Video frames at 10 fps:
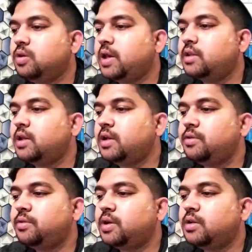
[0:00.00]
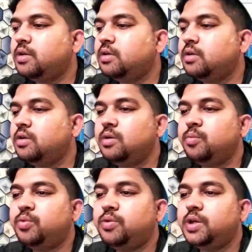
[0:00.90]
So like that you can
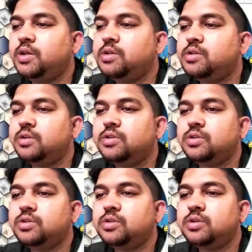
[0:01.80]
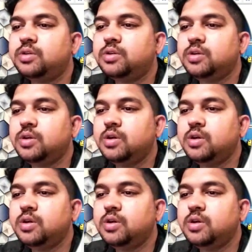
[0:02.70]
import any structures.